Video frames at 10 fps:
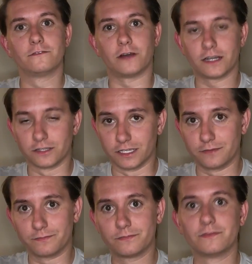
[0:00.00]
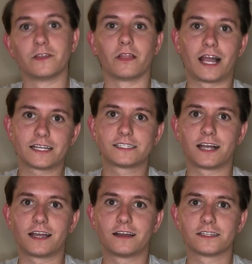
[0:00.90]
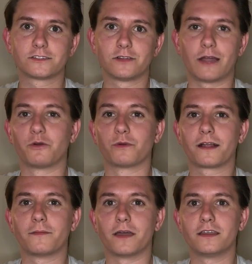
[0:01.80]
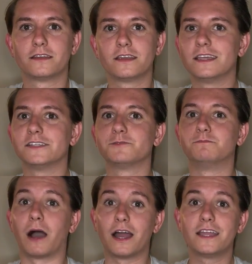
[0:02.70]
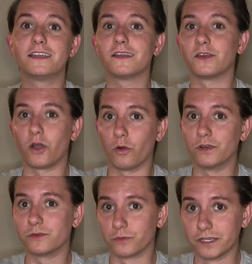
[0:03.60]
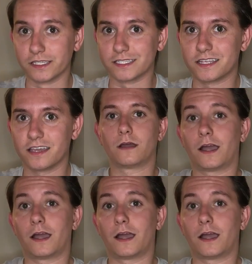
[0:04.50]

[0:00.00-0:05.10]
Finally, the last side hustle I will recommend is buying and owning real estate.